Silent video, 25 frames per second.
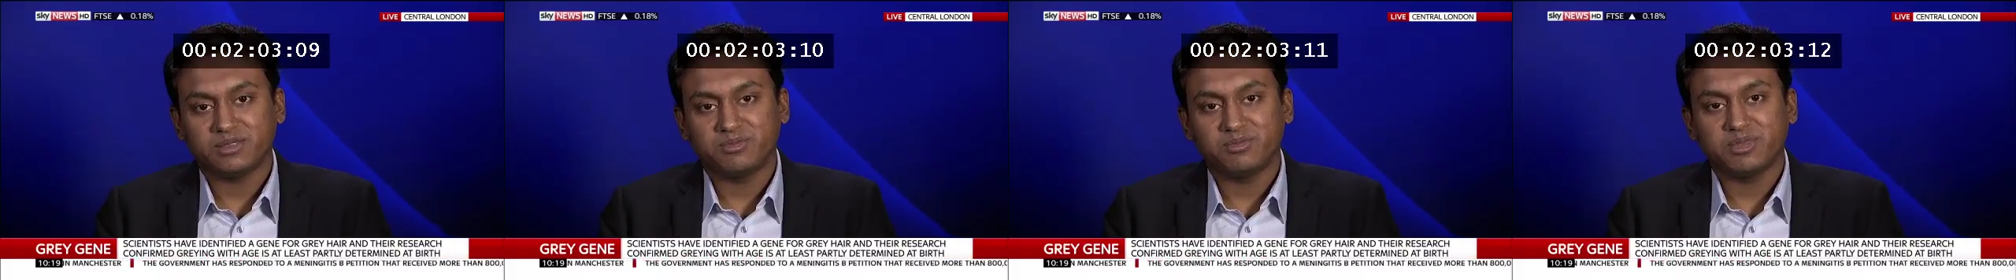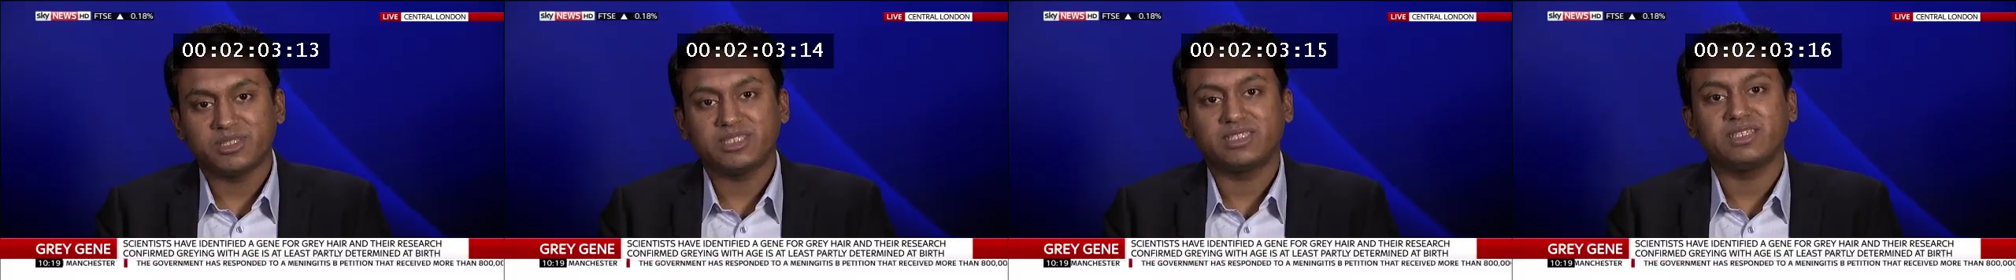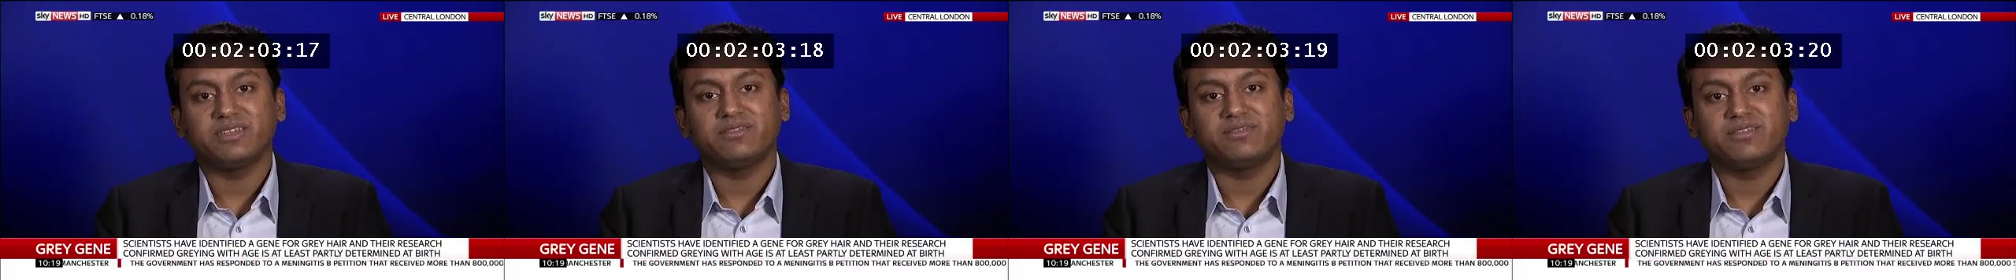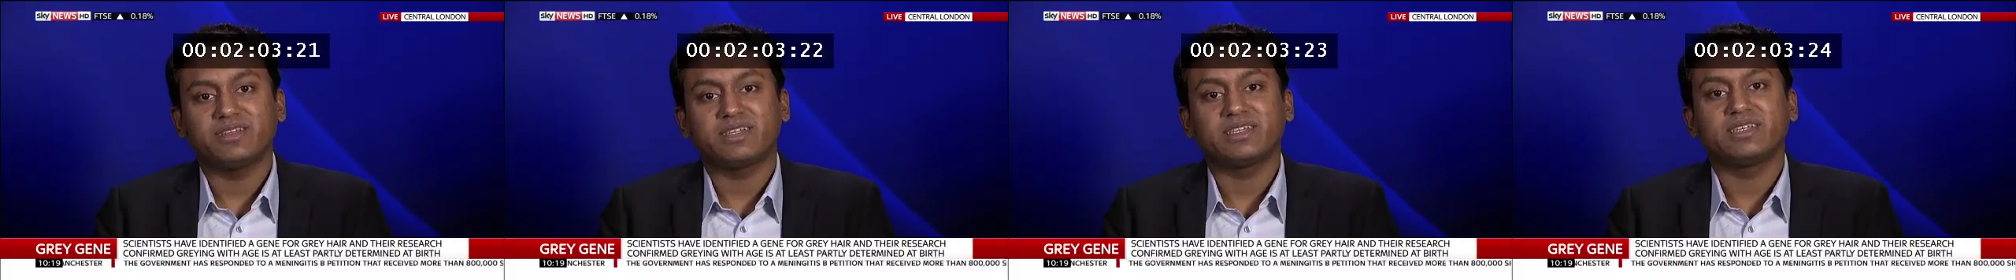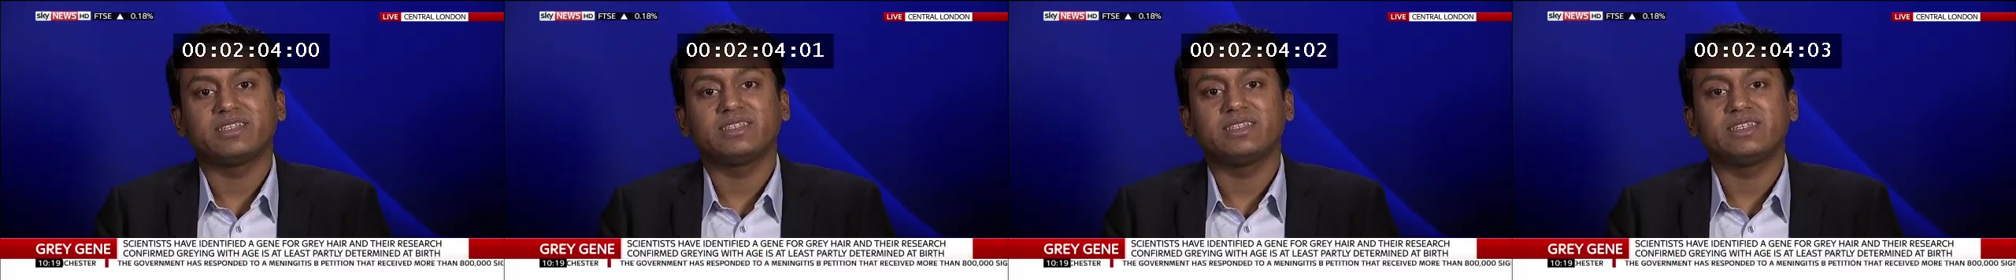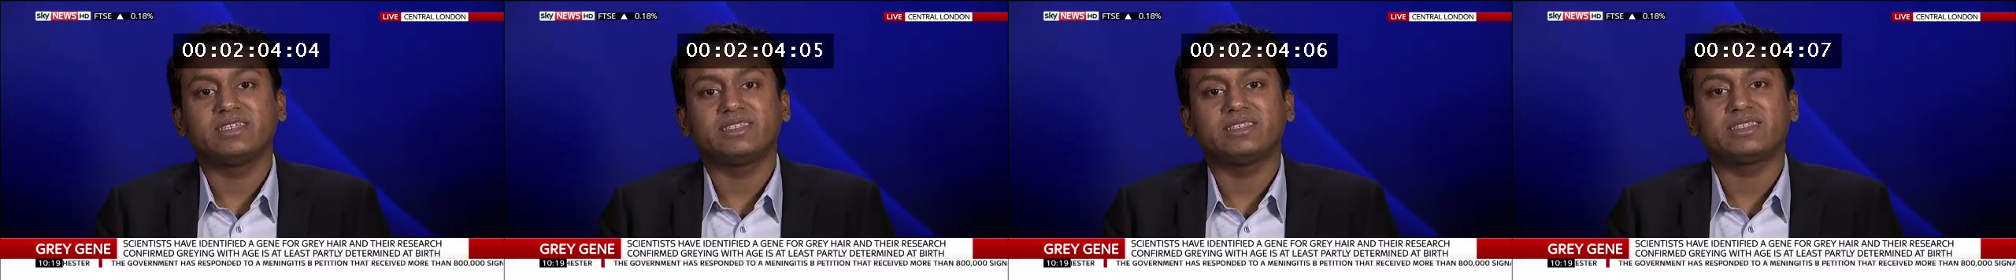
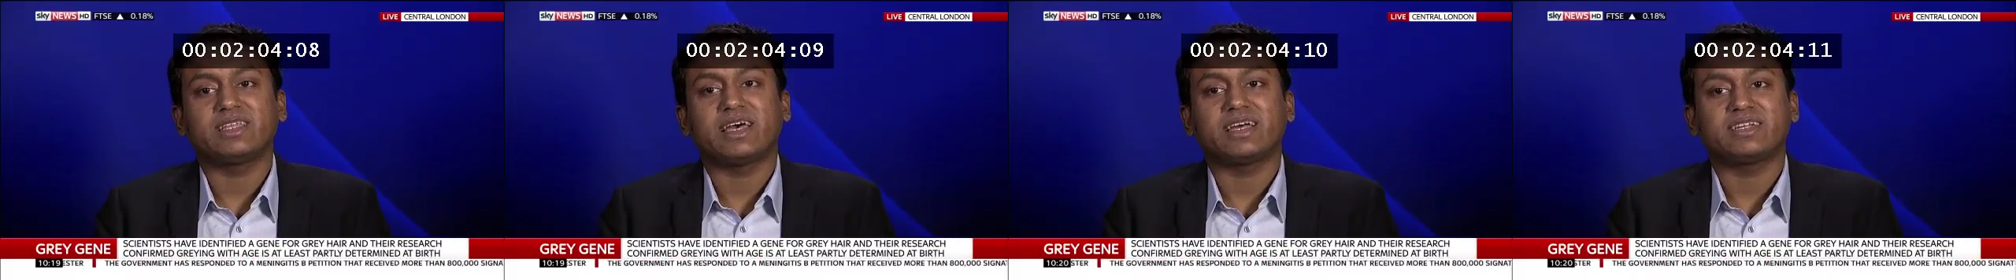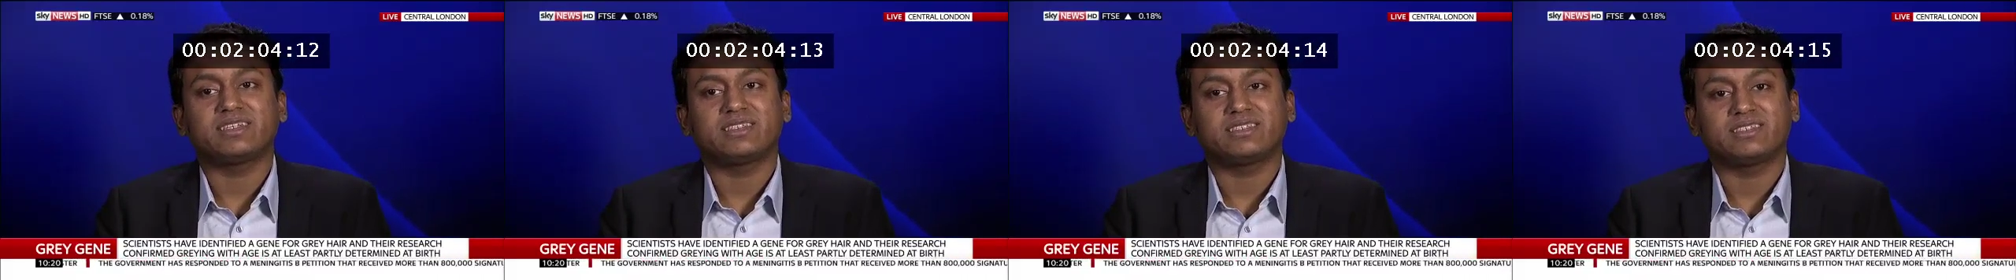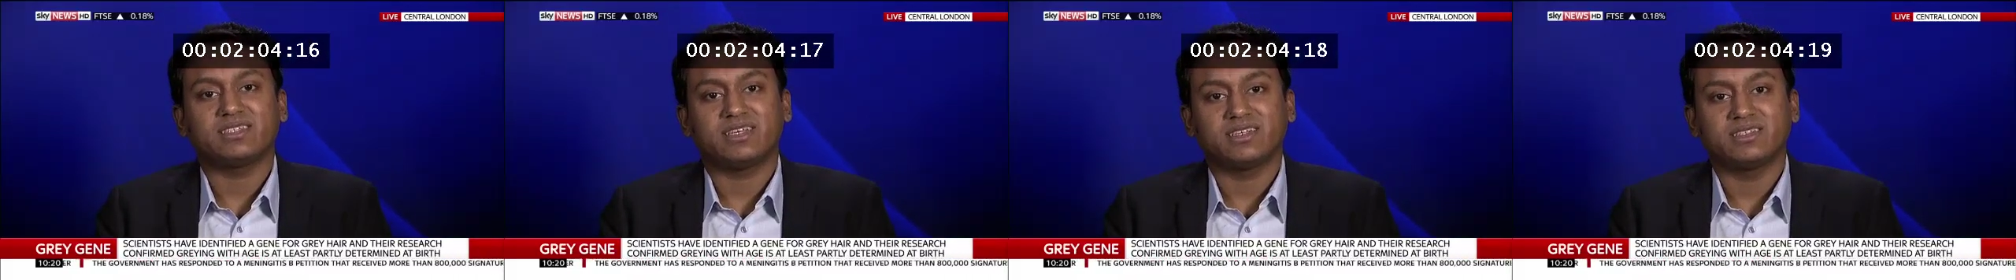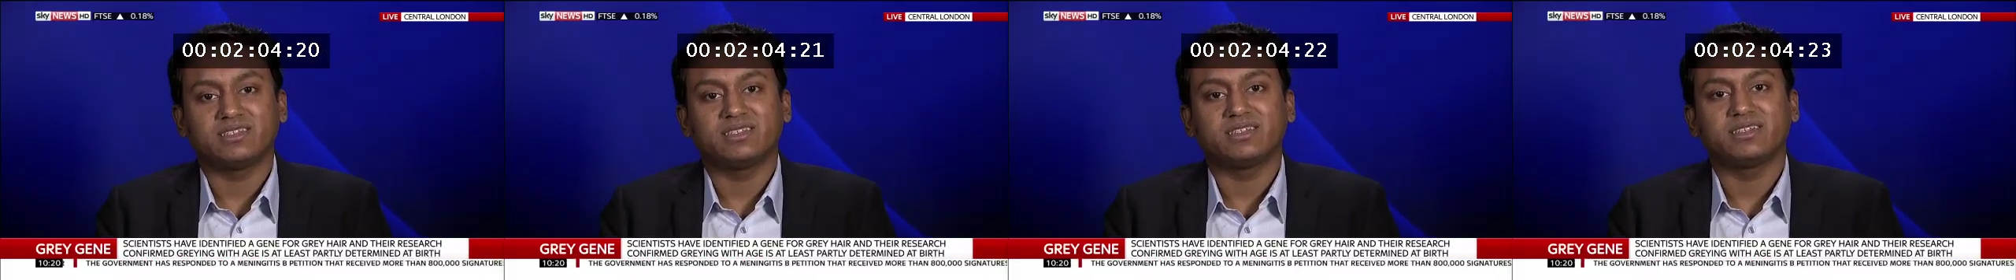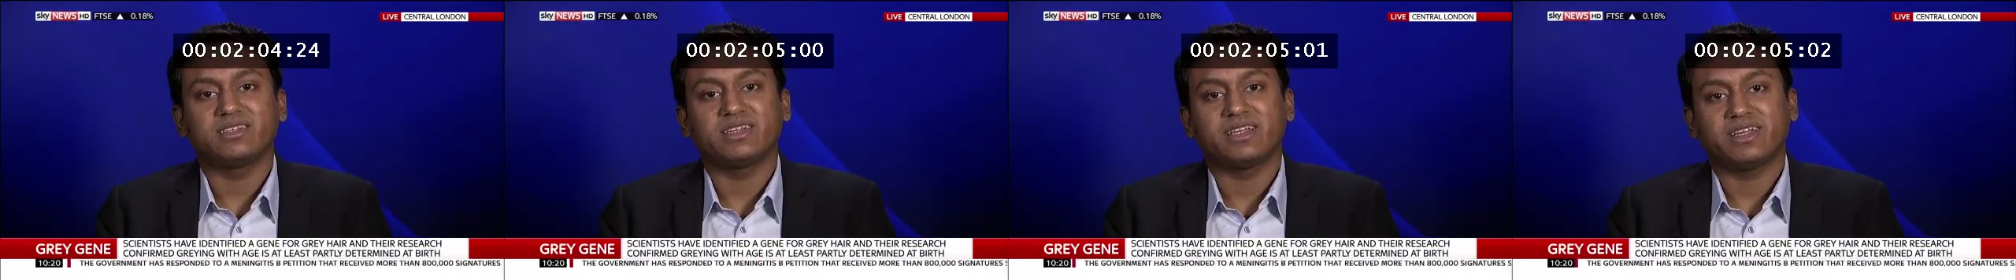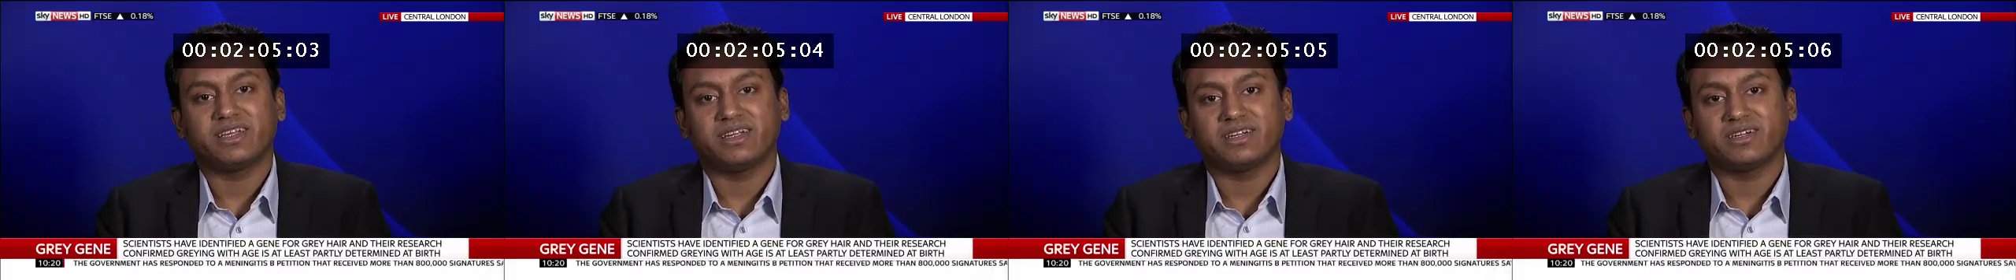specifically that
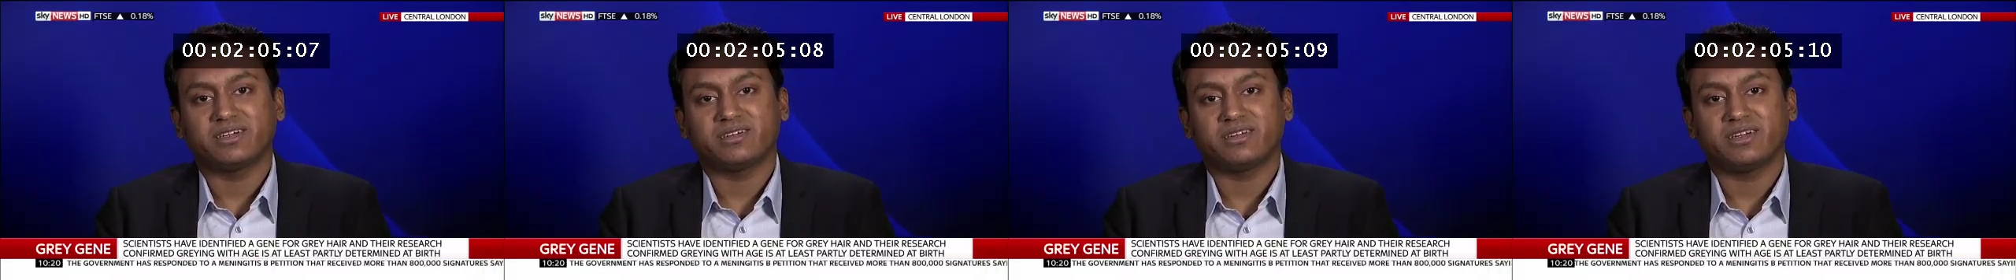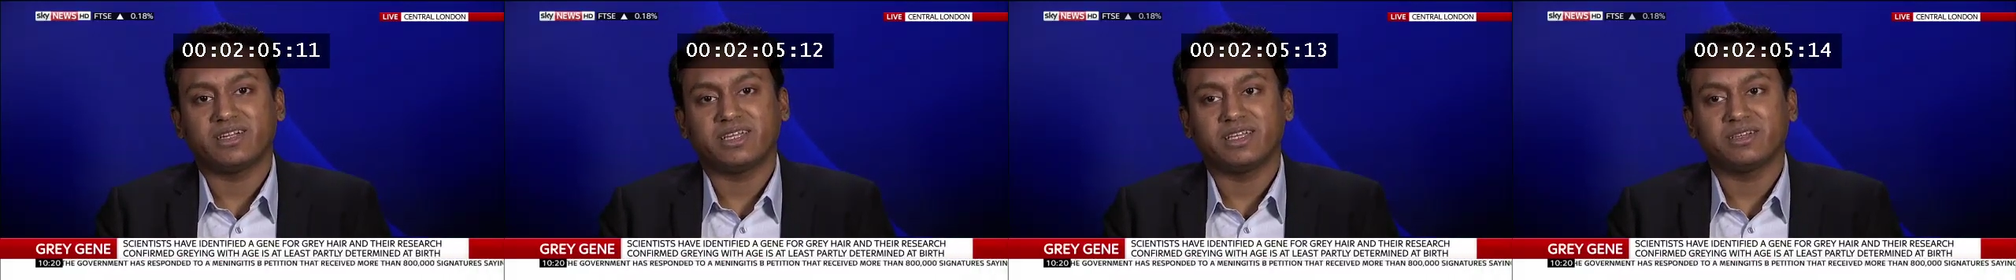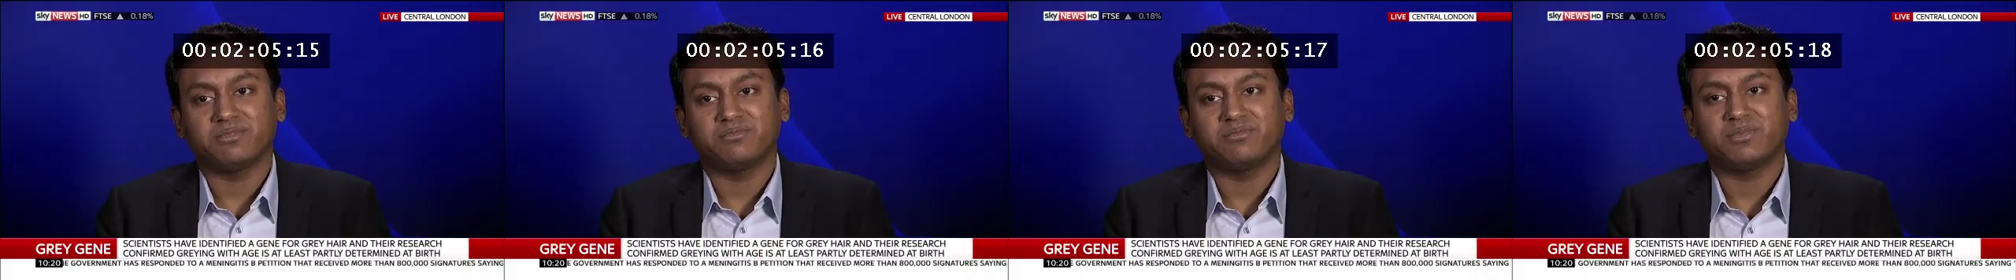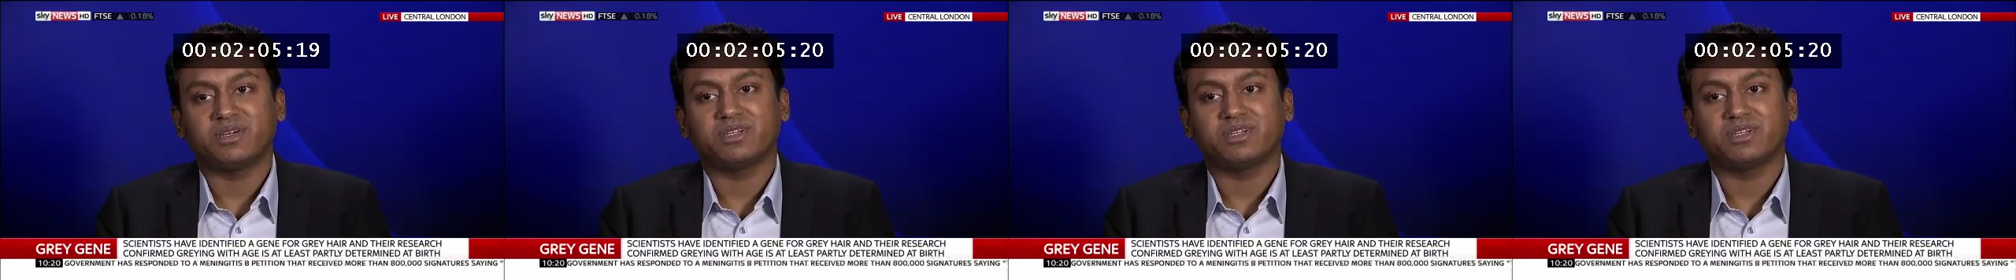sudden hair graying, yeah.